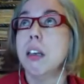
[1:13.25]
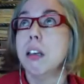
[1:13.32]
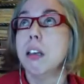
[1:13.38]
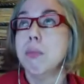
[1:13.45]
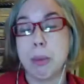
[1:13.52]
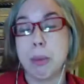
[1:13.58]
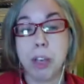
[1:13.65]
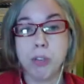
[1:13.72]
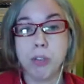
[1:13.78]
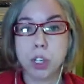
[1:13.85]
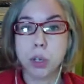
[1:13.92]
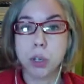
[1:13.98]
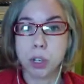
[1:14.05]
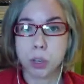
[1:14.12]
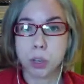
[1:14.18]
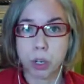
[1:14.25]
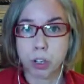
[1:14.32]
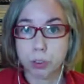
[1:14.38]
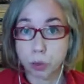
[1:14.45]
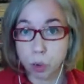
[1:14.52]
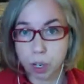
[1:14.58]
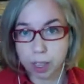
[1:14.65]
Maybe you have 2 or 3 or
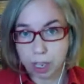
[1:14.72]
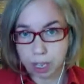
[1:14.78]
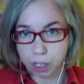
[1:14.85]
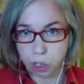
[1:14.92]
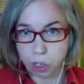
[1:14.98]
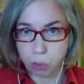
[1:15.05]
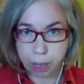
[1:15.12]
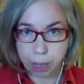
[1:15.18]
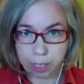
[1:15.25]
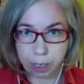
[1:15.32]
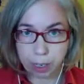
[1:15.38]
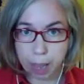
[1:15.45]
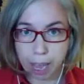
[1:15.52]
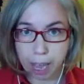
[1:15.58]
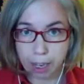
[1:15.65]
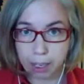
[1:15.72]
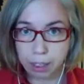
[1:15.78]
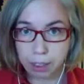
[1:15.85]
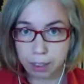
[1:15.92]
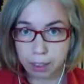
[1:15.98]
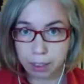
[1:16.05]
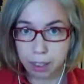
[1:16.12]
4 things you're bouncing back
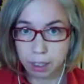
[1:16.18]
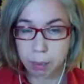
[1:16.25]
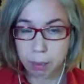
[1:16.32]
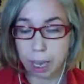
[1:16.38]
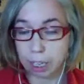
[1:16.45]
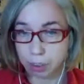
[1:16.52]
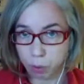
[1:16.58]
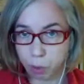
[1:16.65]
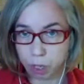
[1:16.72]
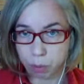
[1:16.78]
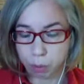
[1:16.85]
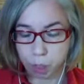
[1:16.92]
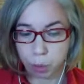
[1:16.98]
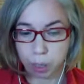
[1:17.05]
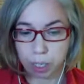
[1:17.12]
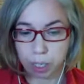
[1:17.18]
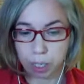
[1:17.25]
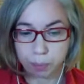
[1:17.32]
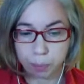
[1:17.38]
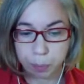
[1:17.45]
and forth between.